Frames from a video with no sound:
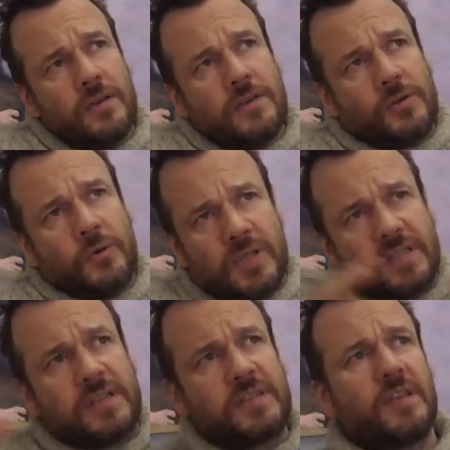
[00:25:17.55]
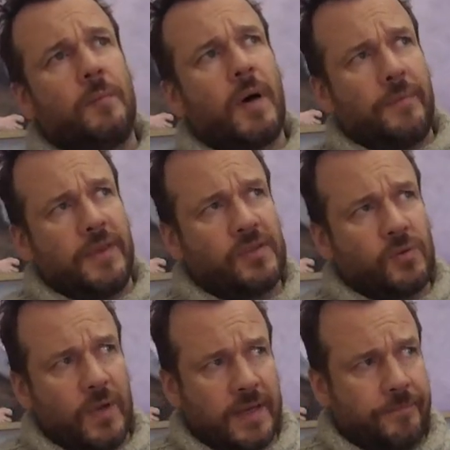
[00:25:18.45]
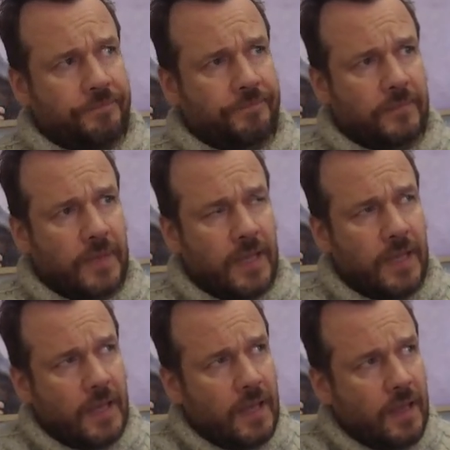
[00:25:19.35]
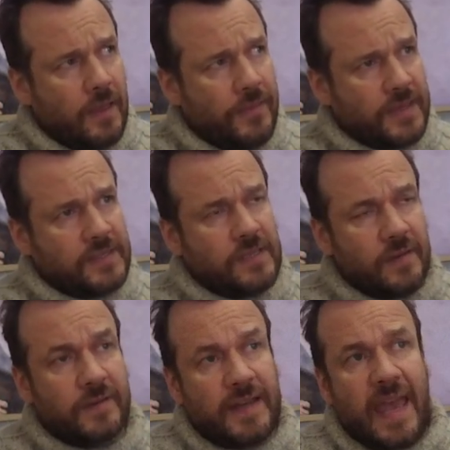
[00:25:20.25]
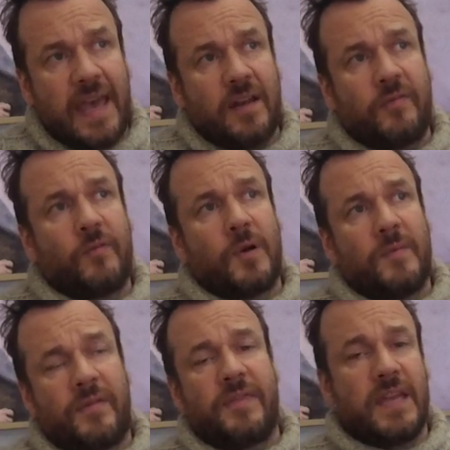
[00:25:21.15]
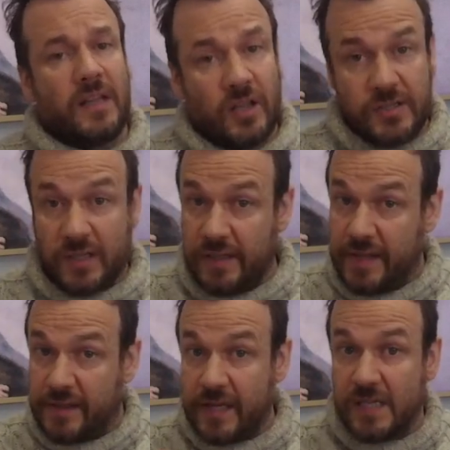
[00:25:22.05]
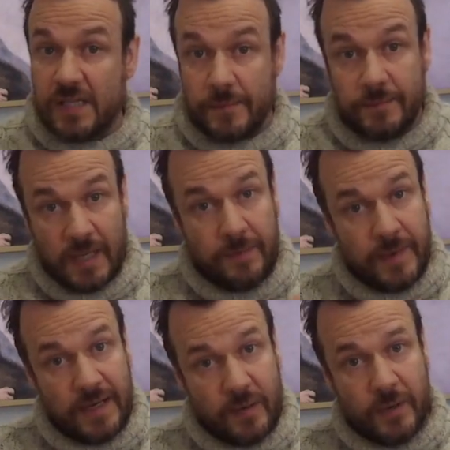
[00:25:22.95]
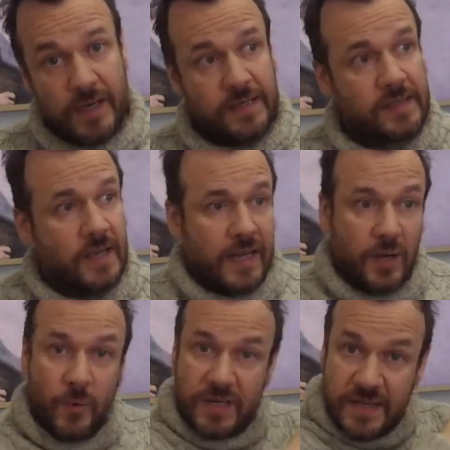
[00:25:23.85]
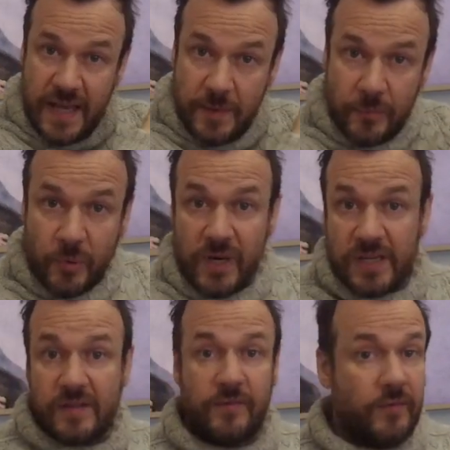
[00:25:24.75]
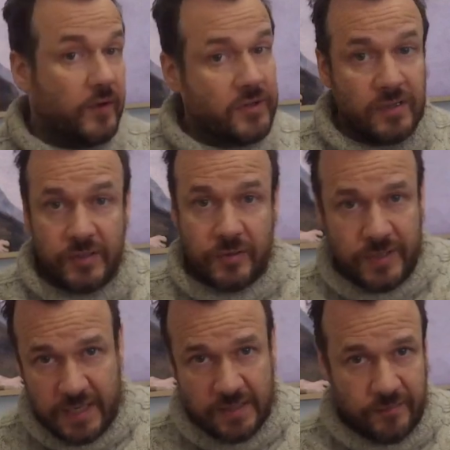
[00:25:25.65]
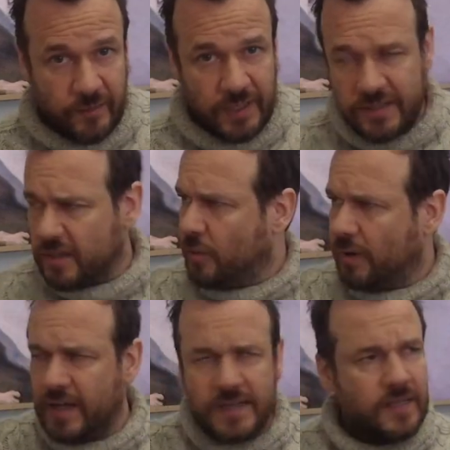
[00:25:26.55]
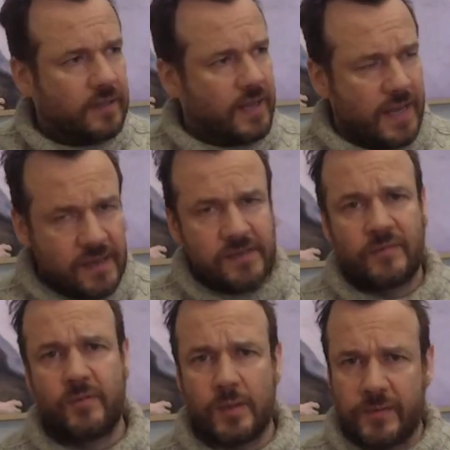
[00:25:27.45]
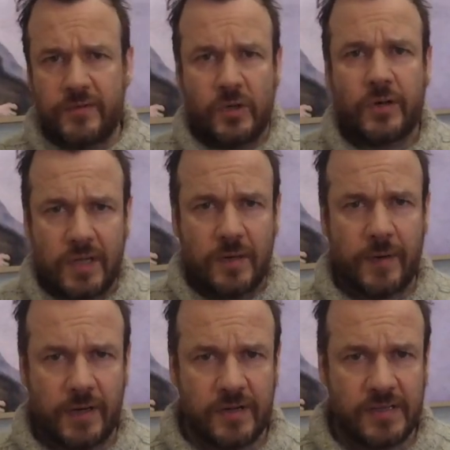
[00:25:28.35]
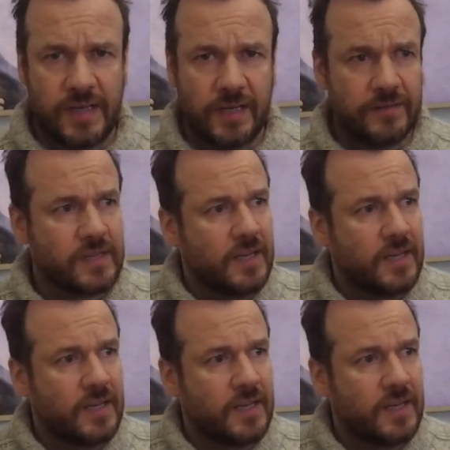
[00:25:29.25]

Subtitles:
So just to sum up this week, this is again a form of theological atheism in many ways, in which they embrace the functionalist critiques of religion. Religion is a form of talking about ourselves.